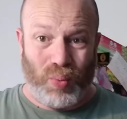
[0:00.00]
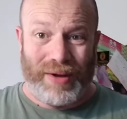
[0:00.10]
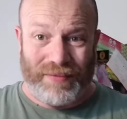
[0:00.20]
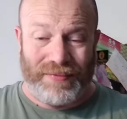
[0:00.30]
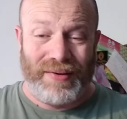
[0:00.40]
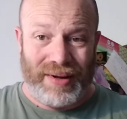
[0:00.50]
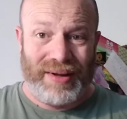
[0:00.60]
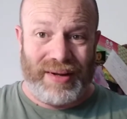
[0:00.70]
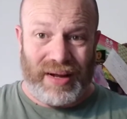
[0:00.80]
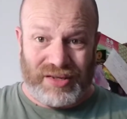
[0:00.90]
with
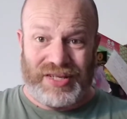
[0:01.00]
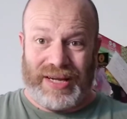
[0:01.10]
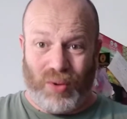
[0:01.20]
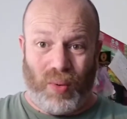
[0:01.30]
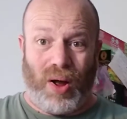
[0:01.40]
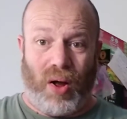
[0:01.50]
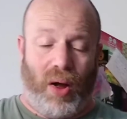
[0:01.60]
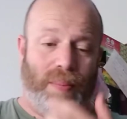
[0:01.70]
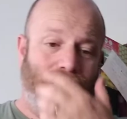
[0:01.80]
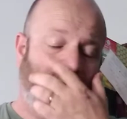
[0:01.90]
a single
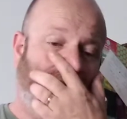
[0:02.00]
hop.